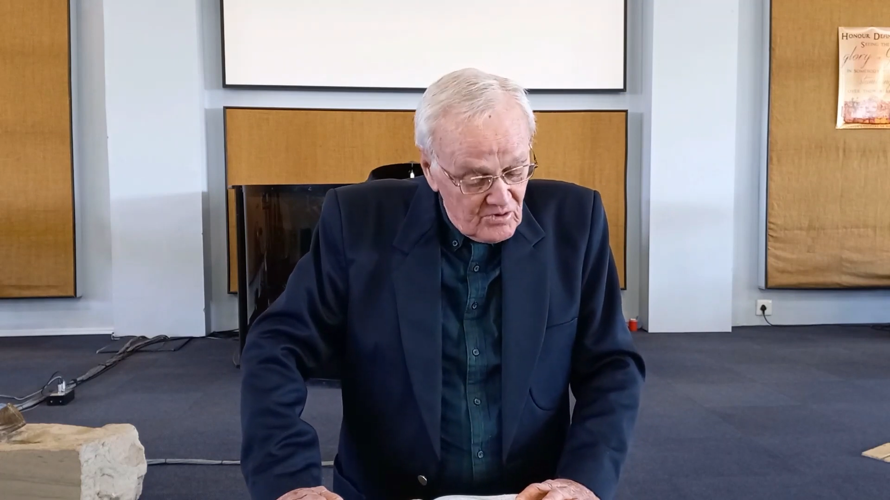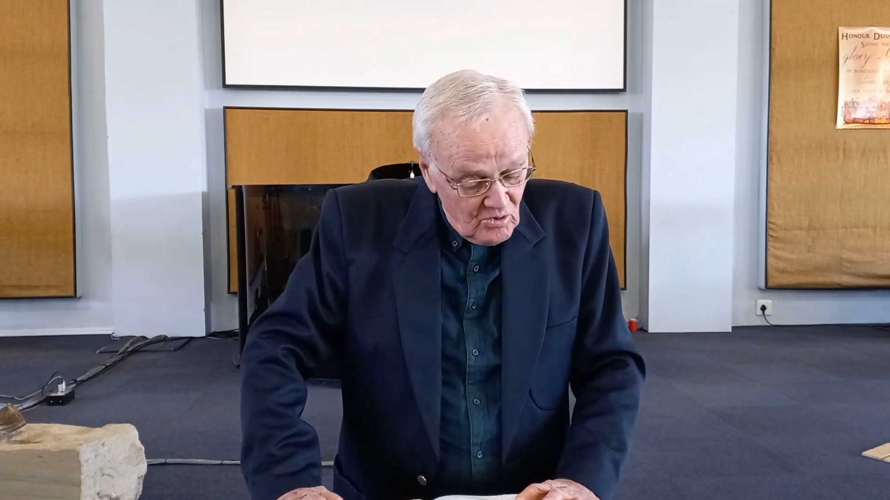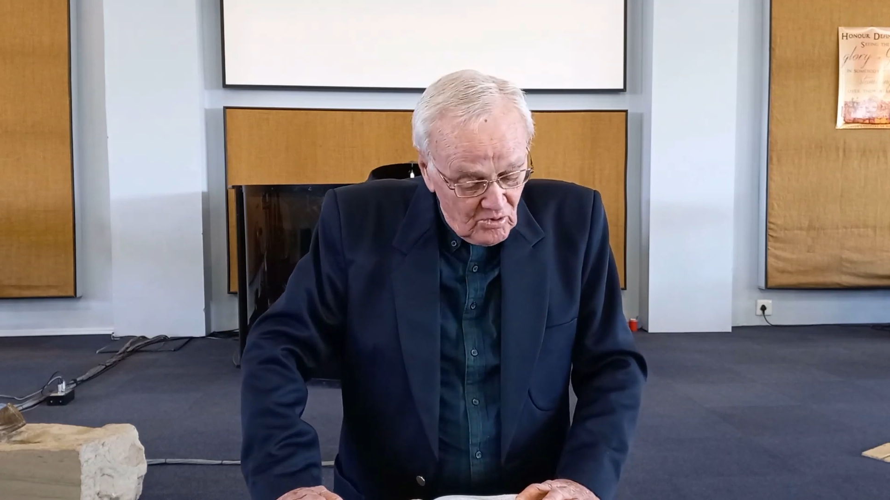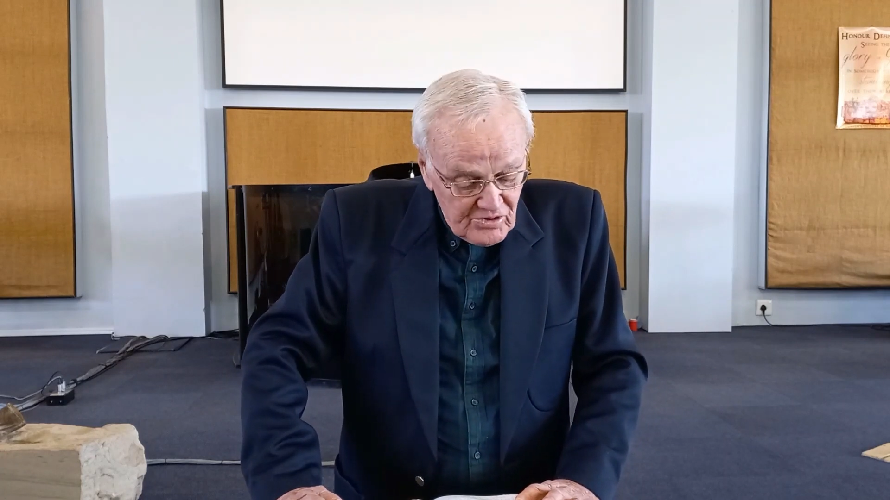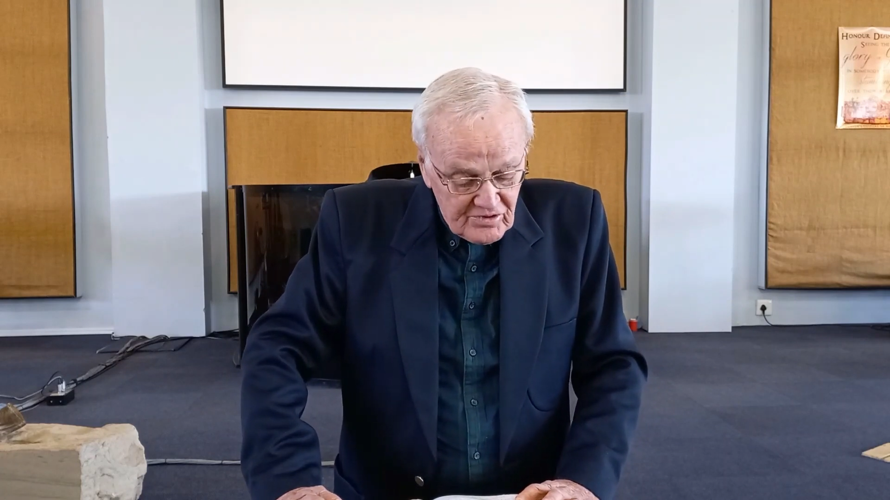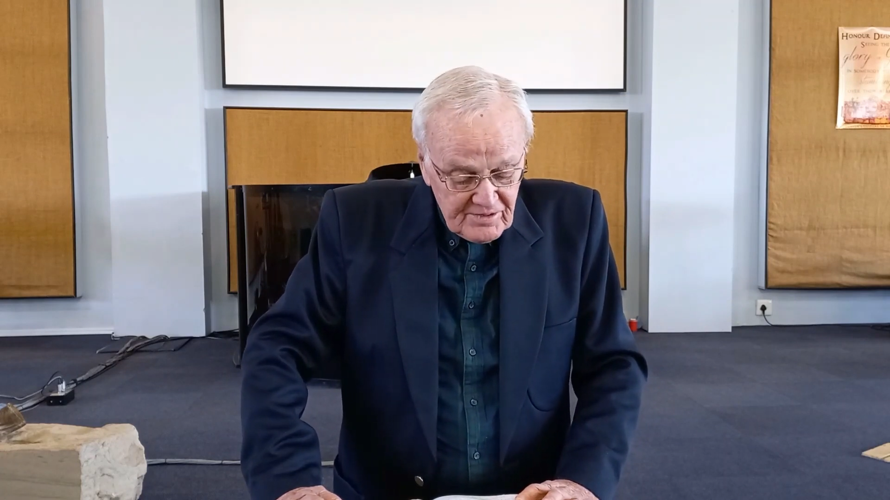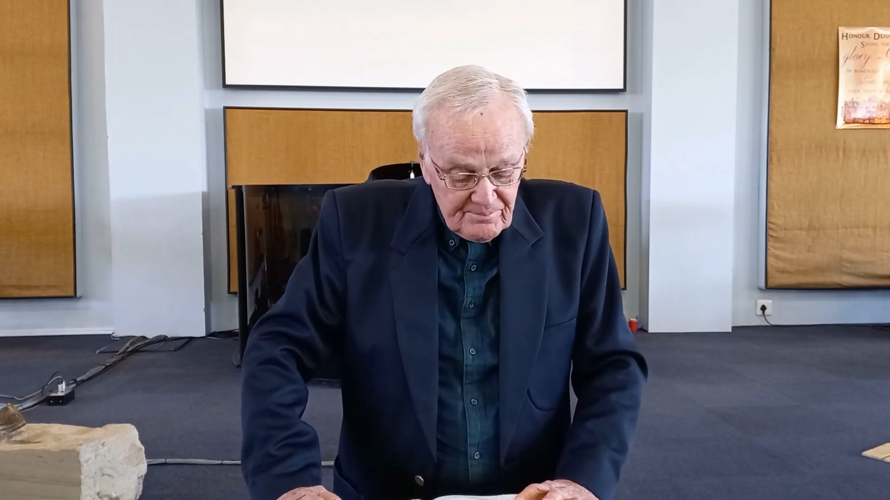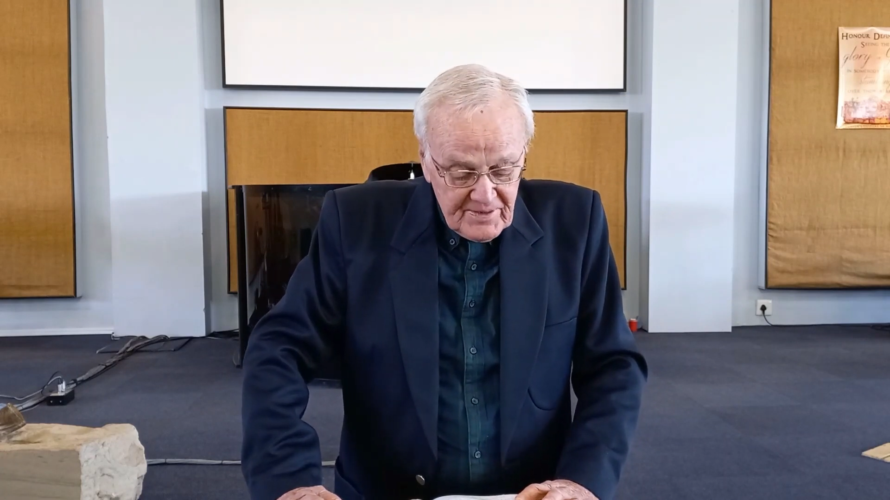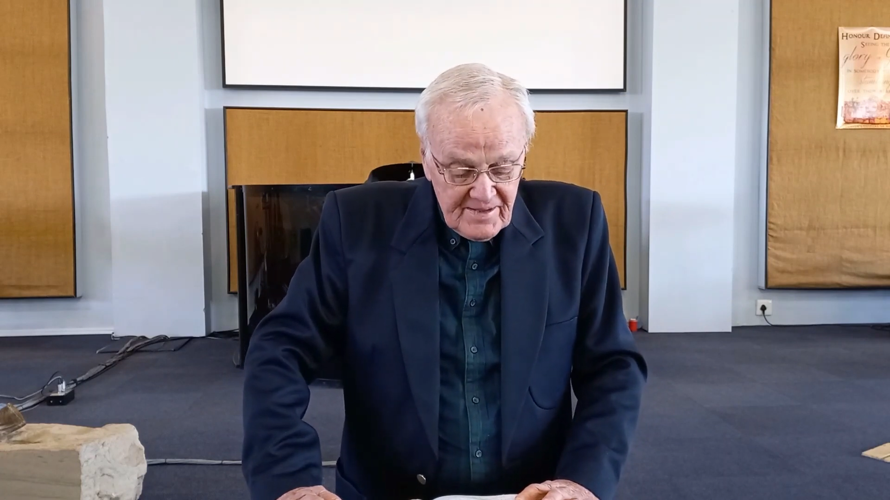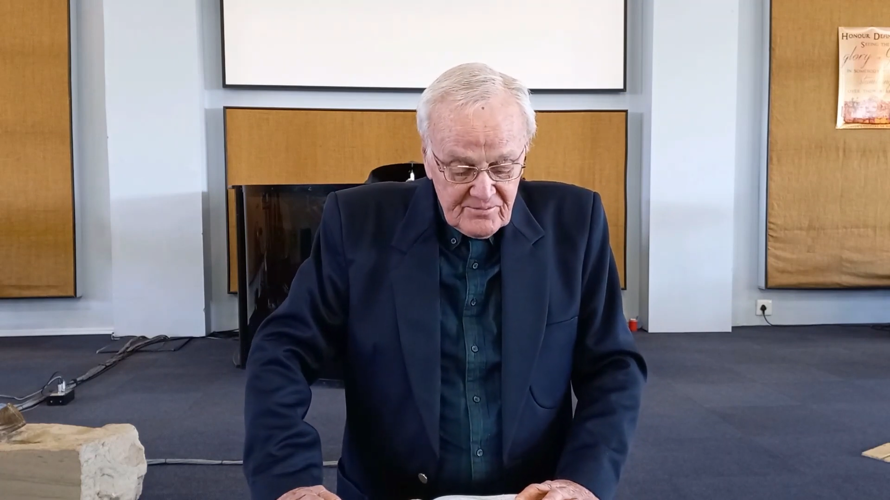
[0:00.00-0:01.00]
Or you can
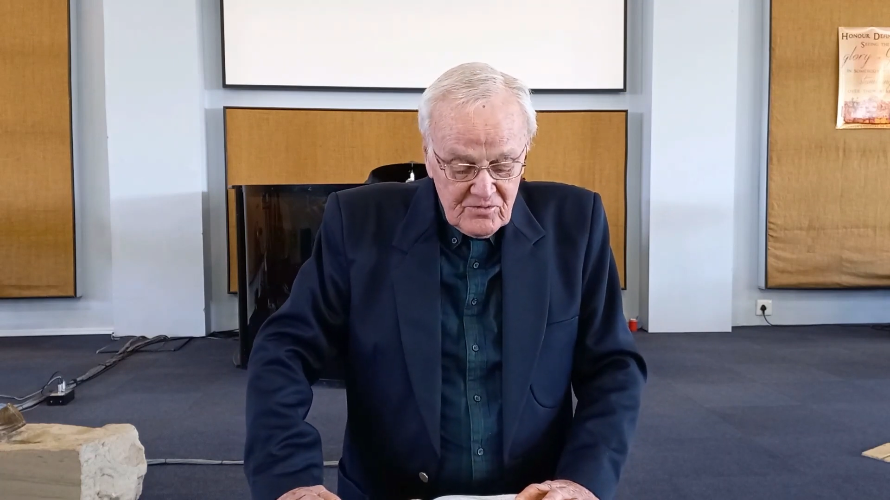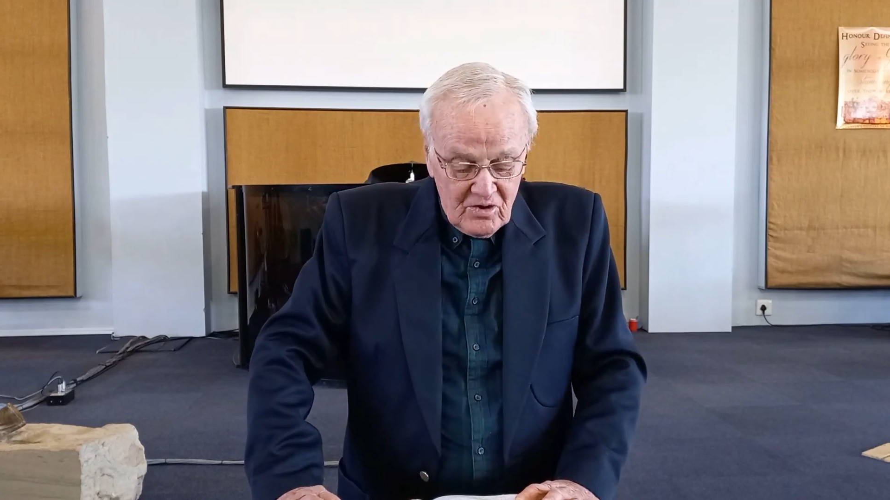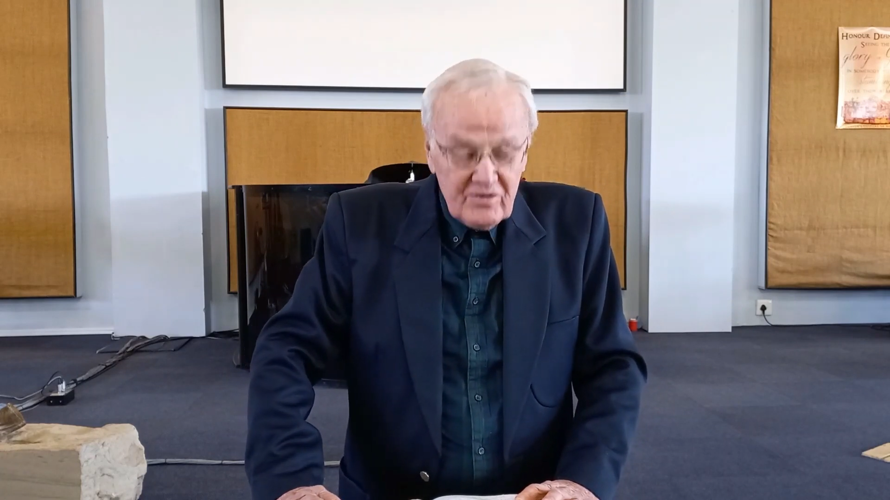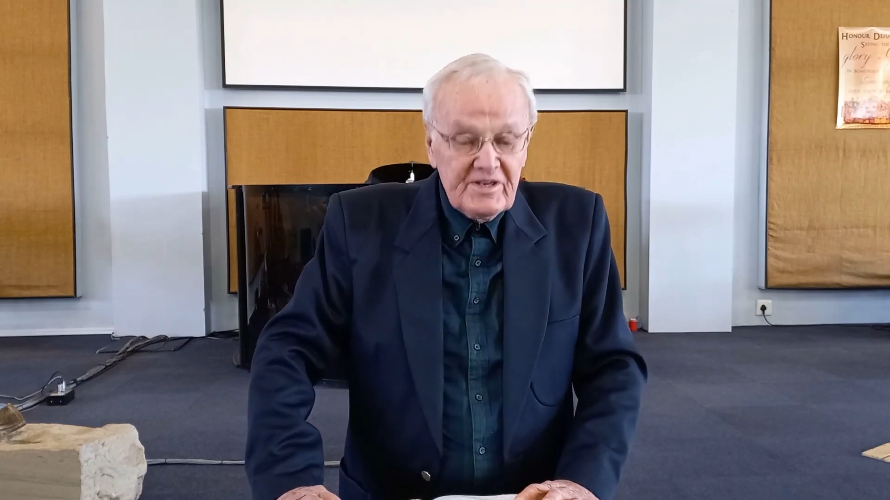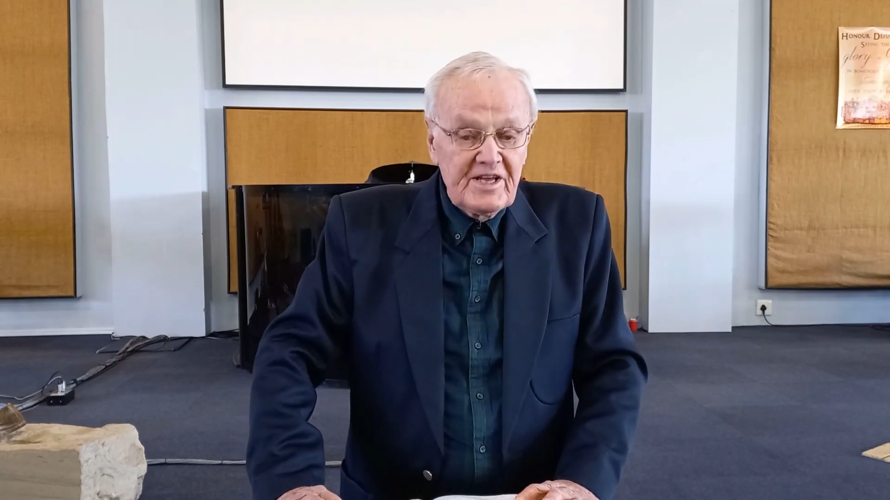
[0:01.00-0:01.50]
blame God